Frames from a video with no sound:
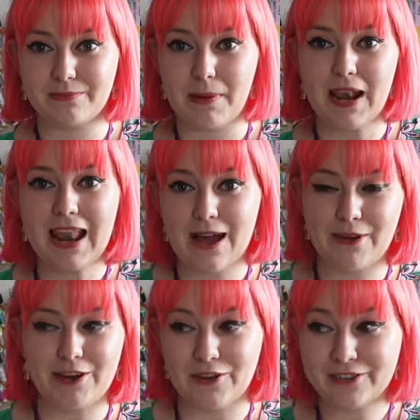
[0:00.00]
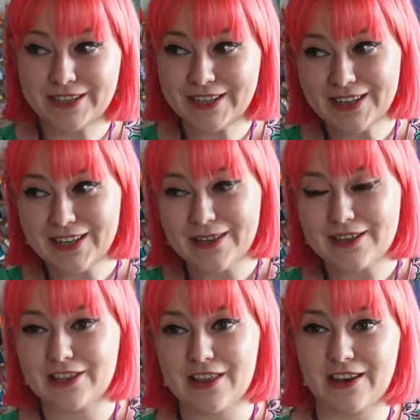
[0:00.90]
ploughing on,
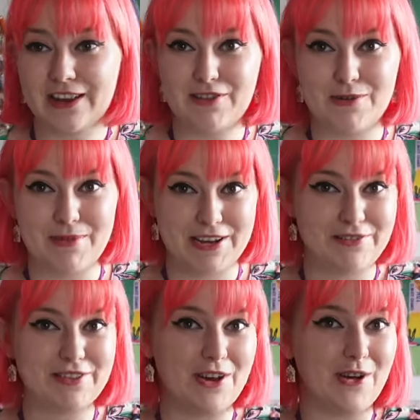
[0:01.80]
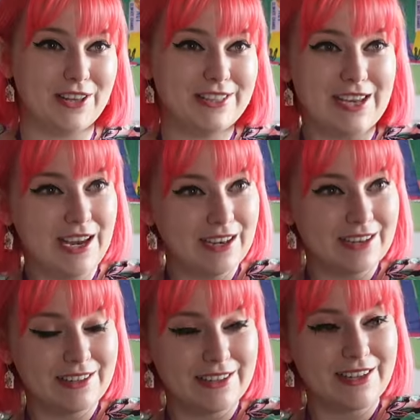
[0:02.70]
so then I've got money for the holiday,
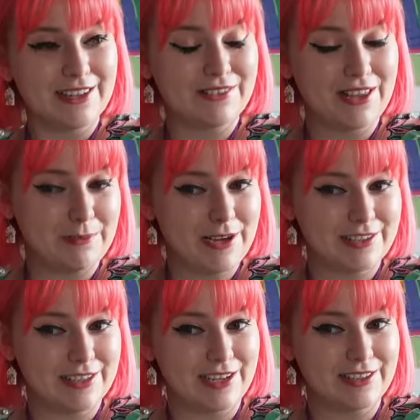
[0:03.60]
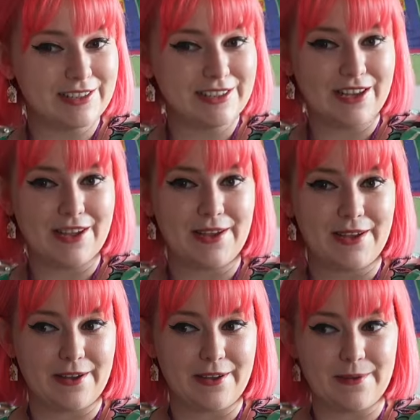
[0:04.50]
if that makes sense.
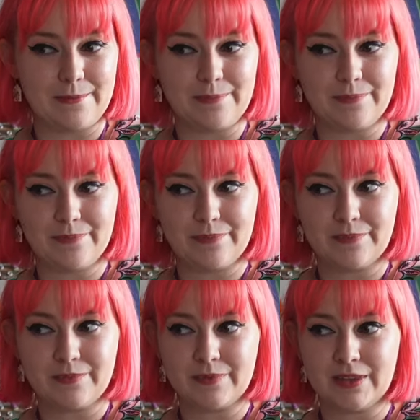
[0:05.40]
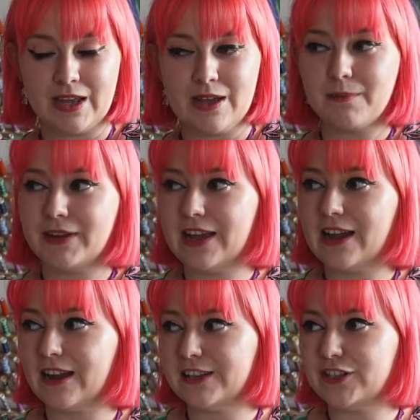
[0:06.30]
But yeah,
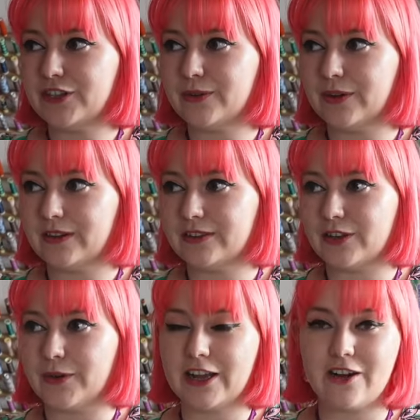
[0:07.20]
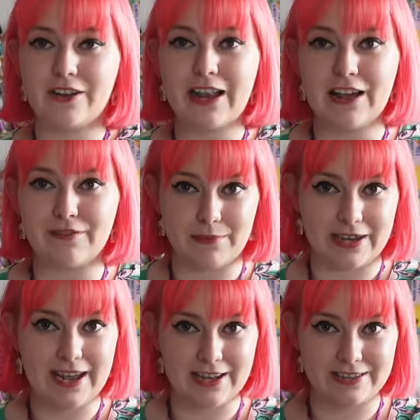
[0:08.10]
I do, so I can't have my
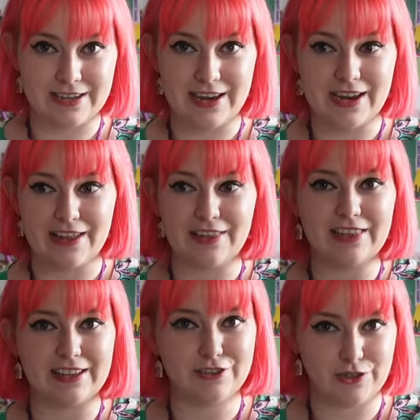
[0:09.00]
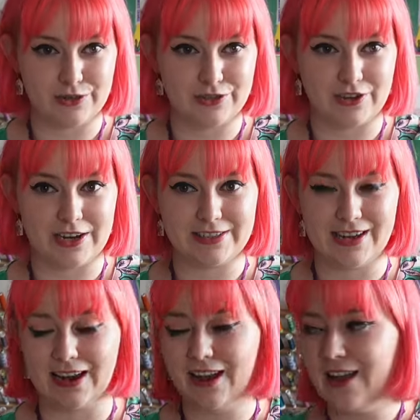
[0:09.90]
cats in here, that's too
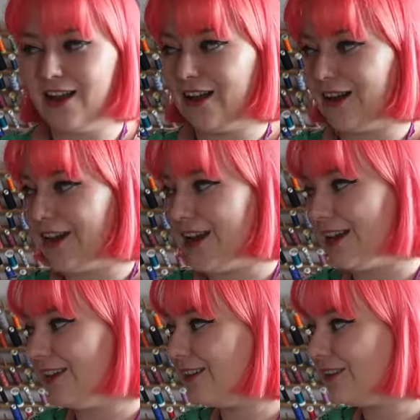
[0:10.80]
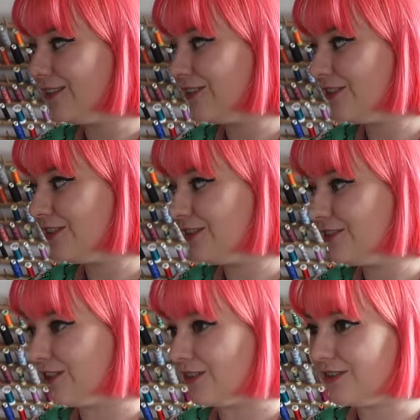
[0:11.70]
distracting. I
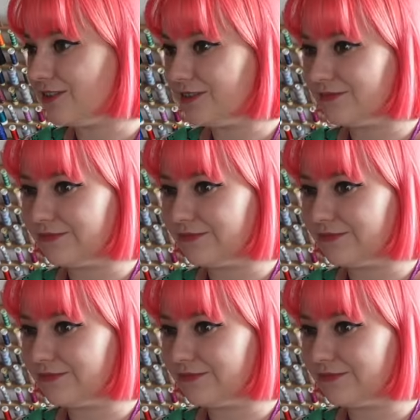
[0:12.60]
don't